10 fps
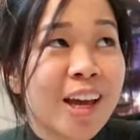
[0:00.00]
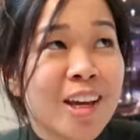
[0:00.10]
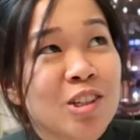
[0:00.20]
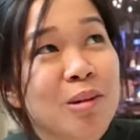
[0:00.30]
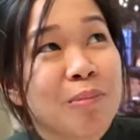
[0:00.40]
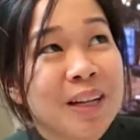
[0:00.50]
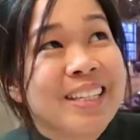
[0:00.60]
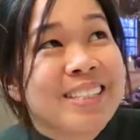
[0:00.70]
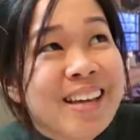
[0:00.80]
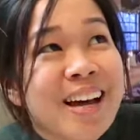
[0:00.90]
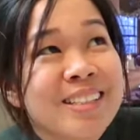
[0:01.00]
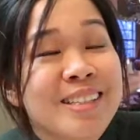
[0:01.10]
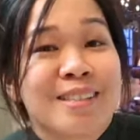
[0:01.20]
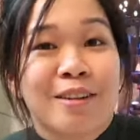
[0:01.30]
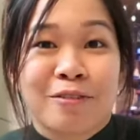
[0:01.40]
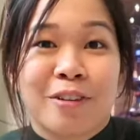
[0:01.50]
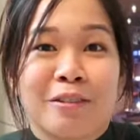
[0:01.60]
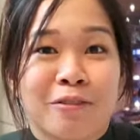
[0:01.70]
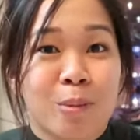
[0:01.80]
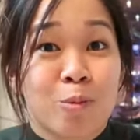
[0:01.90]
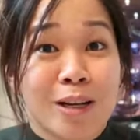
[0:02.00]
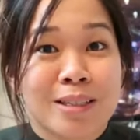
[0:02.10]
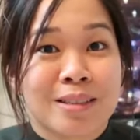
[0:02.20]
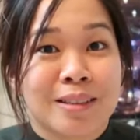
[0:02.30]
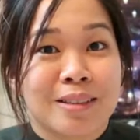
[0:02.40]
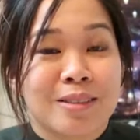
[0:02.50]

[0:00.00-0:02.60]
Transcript: Asian body size is different from Western.